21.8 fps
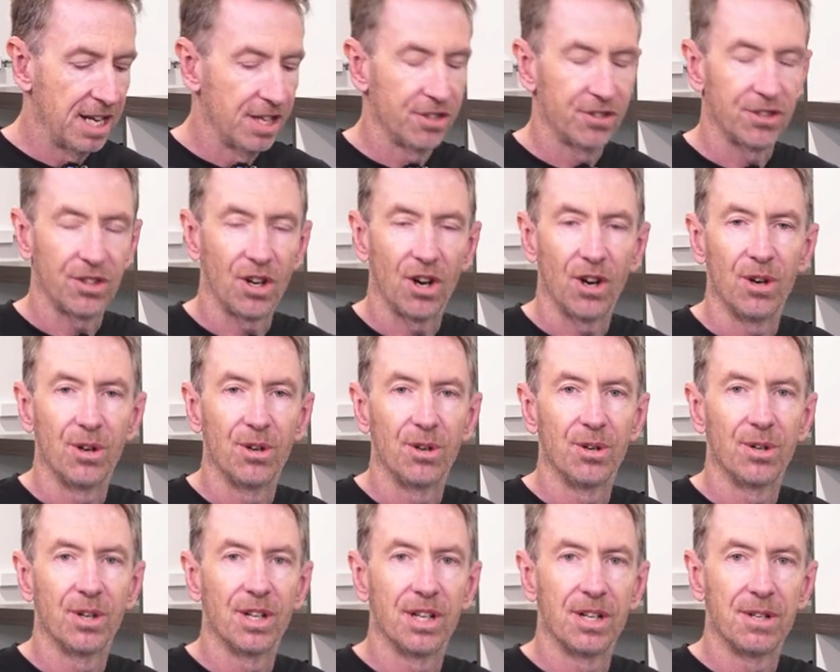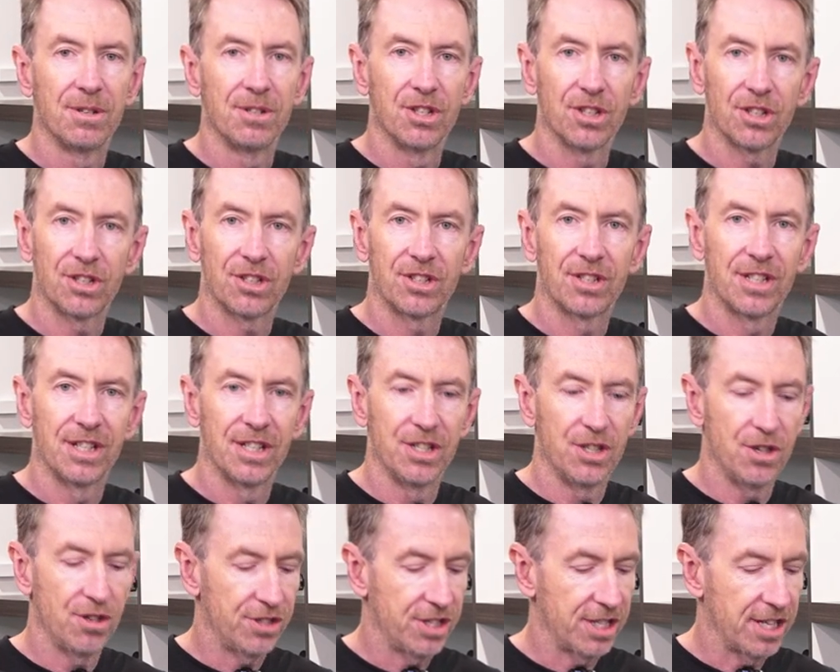So just
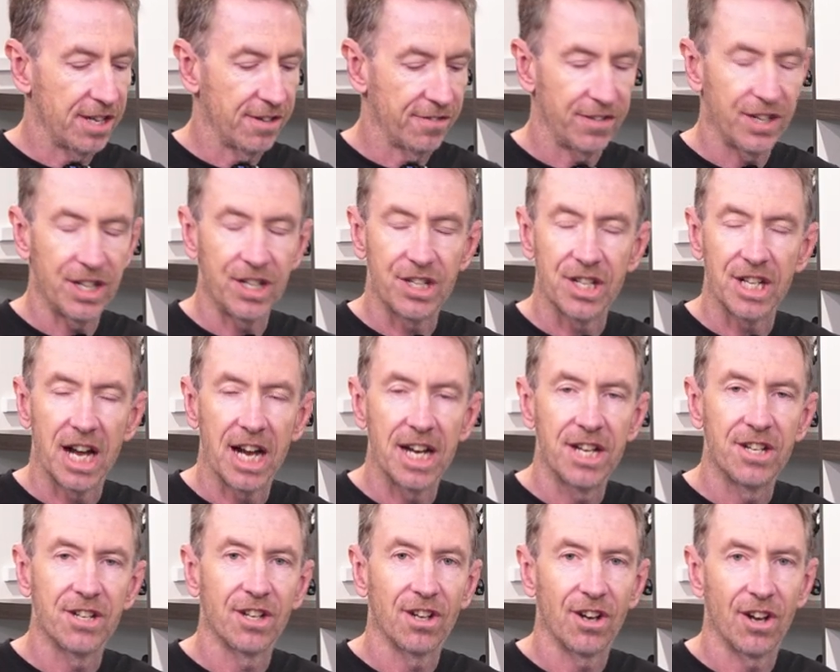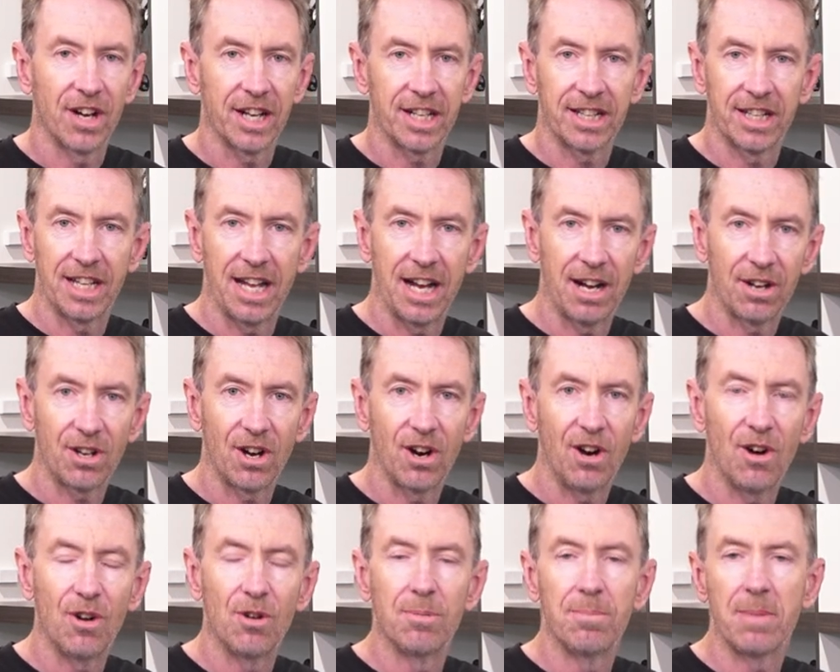using a finishing agent like the
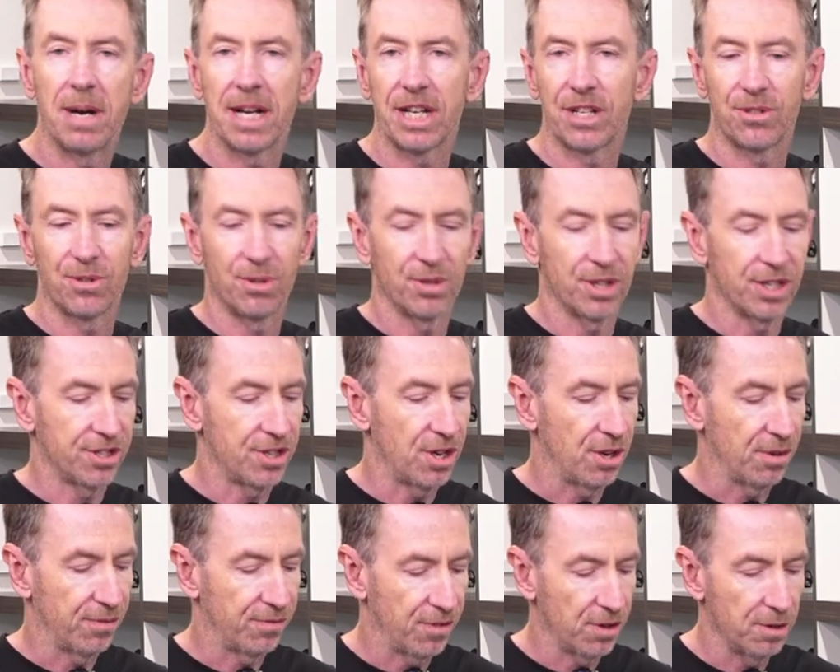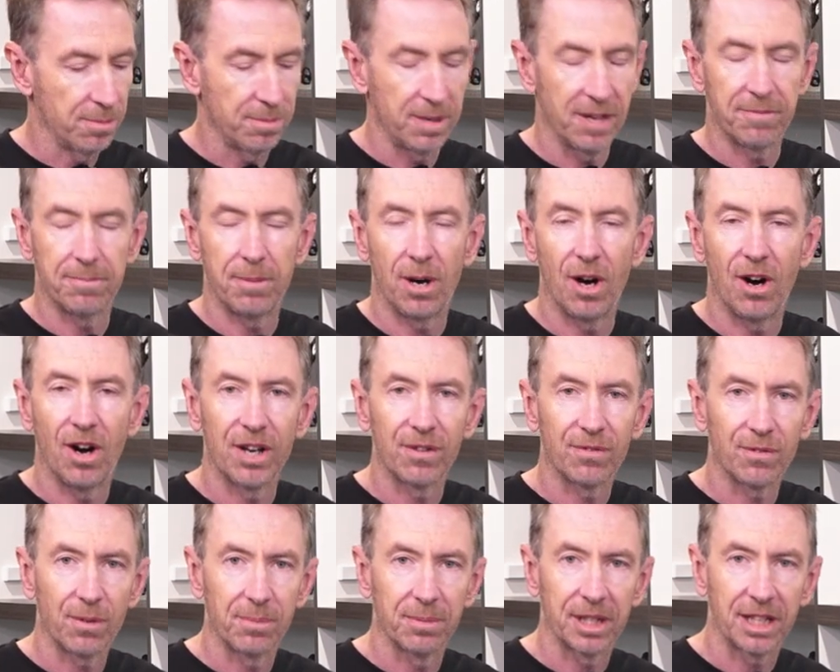alcohol, make sure there's no film left
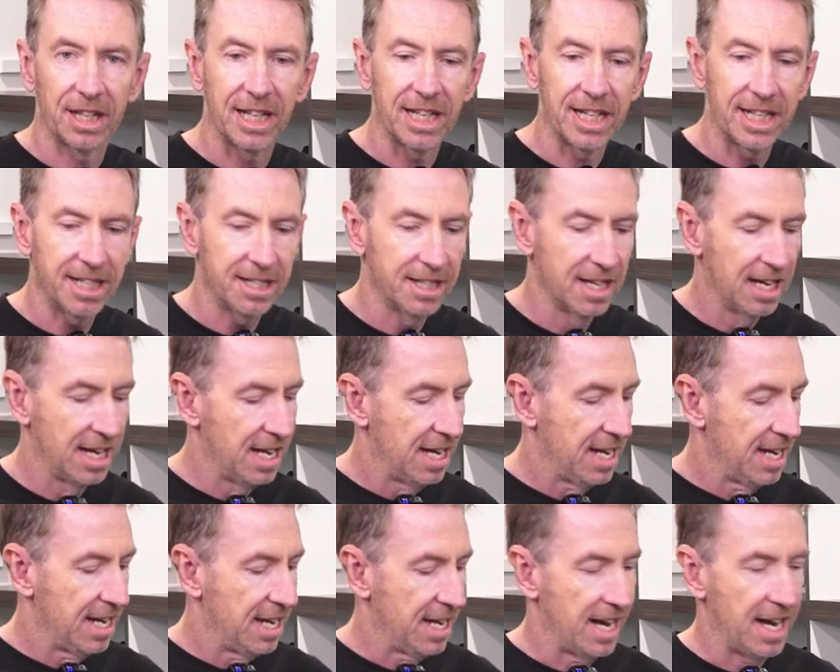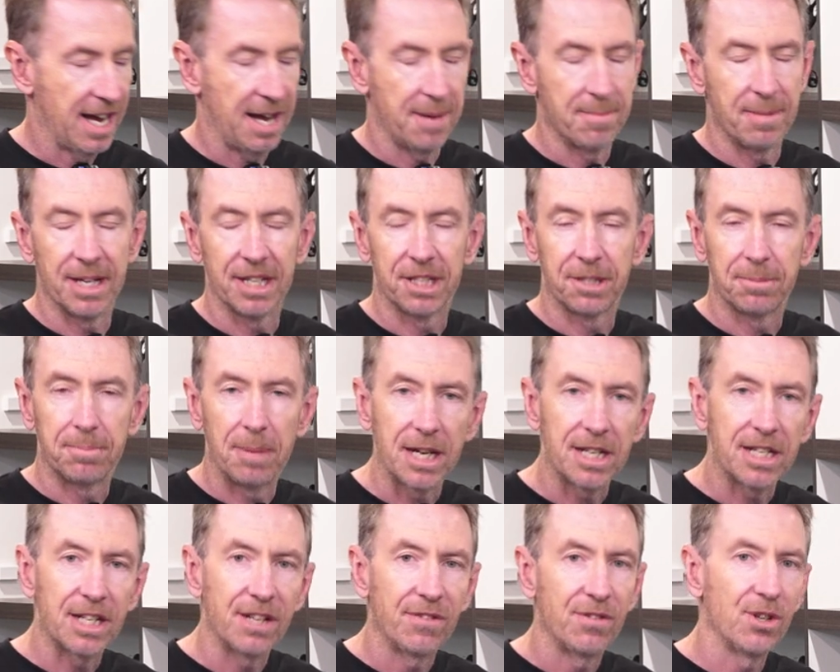behind from the cleaning,
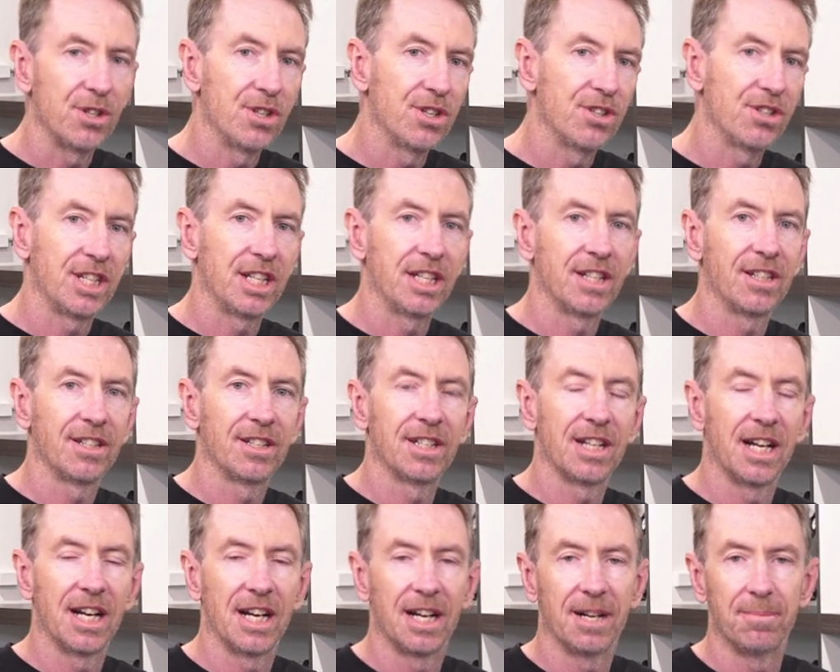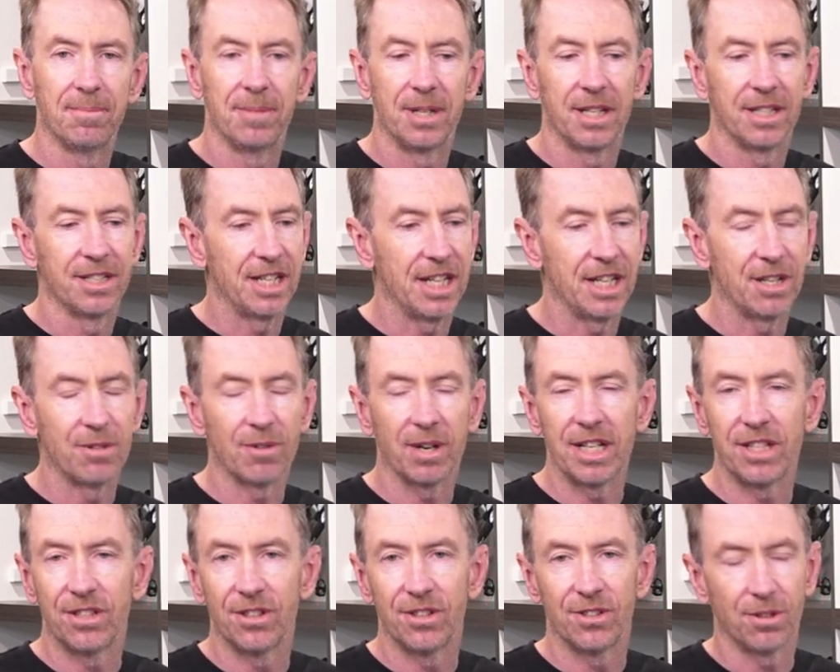especially if you're using
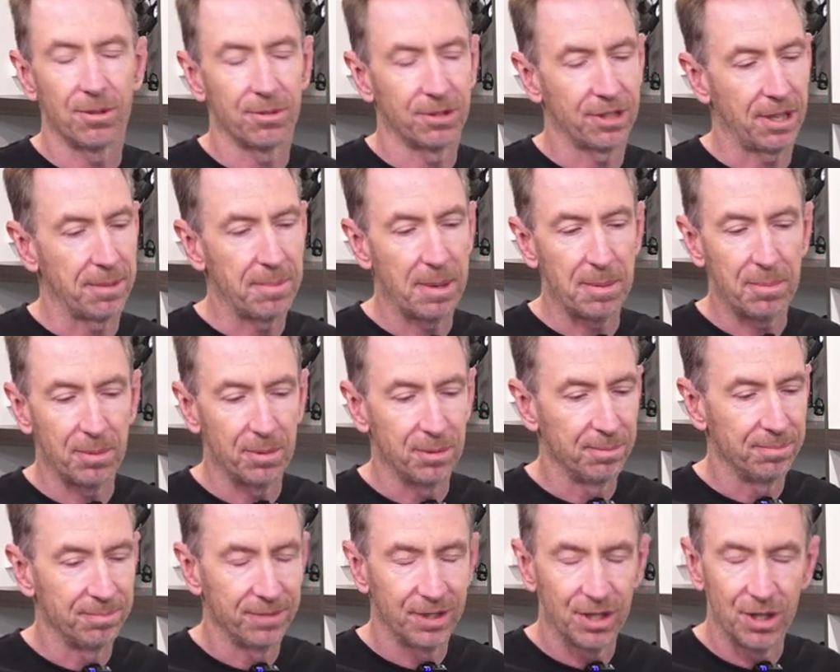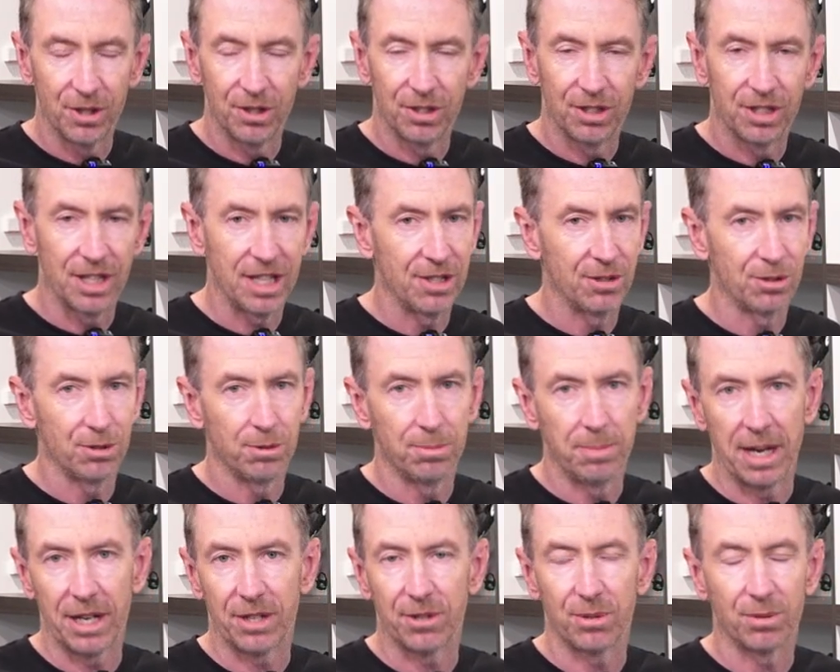degreasers, or if some people use diesel,
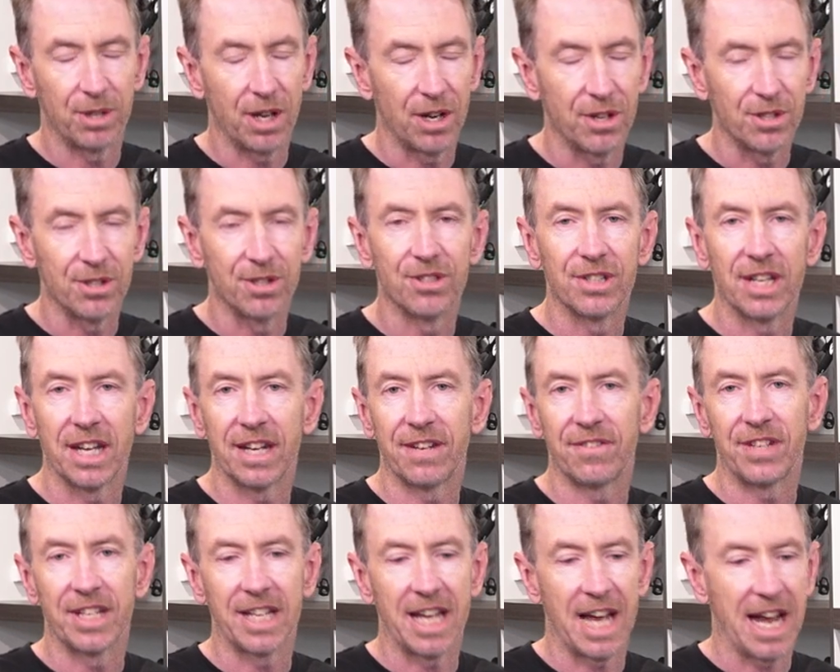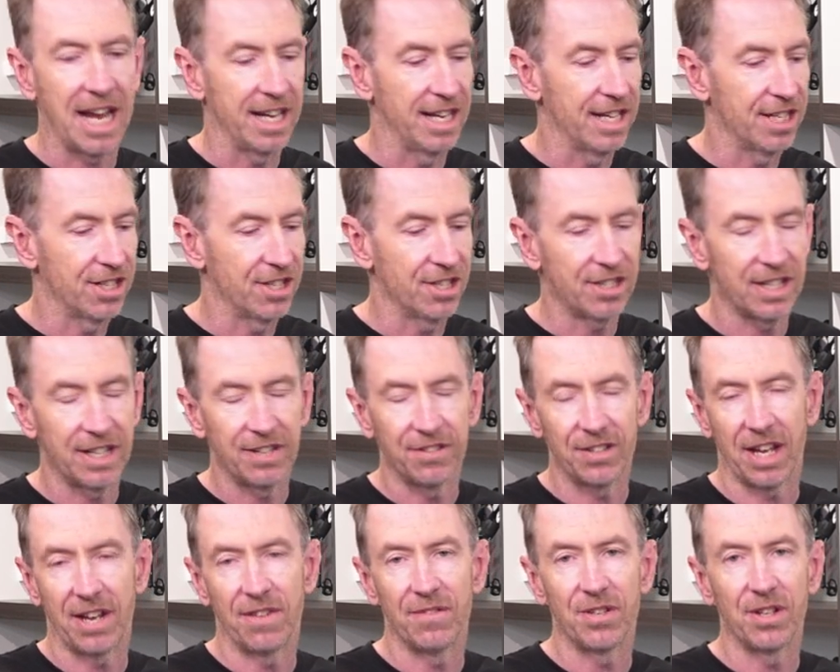petrol, don't use that if you can. It just
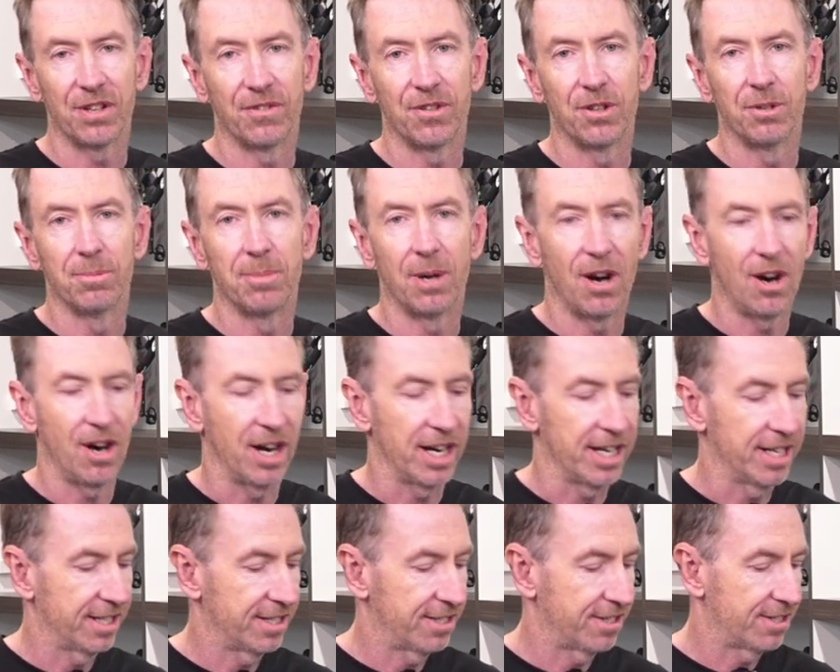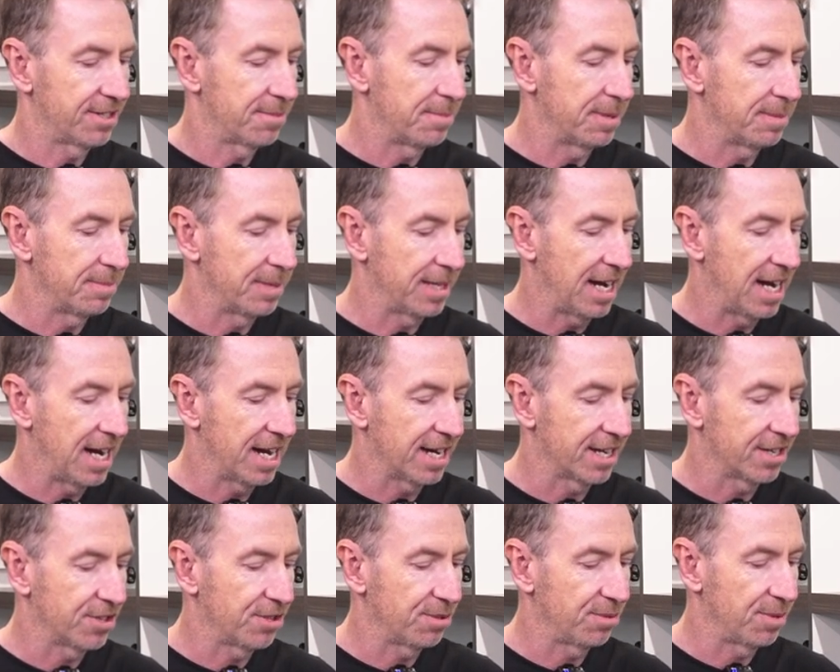leaves a heavier film behind. It's a bit
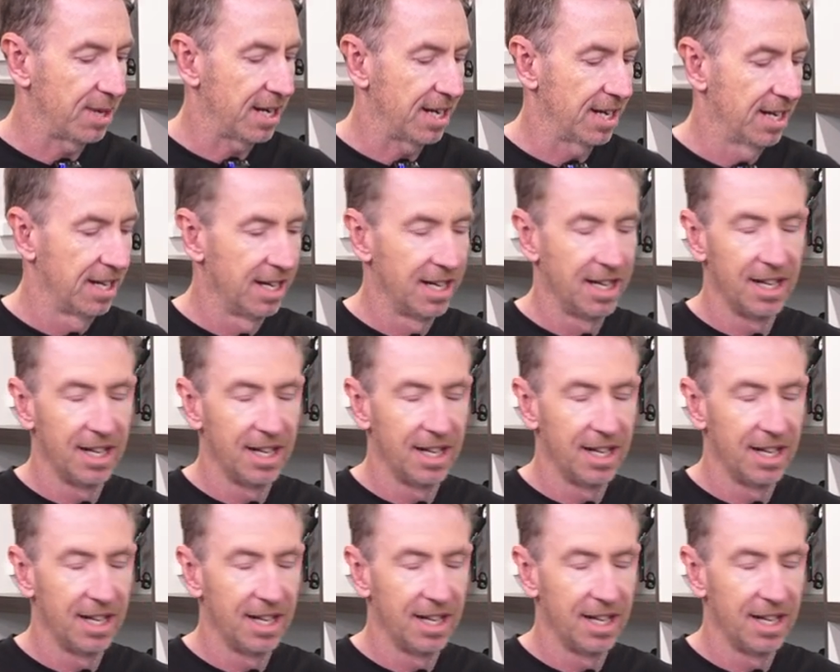harder to, a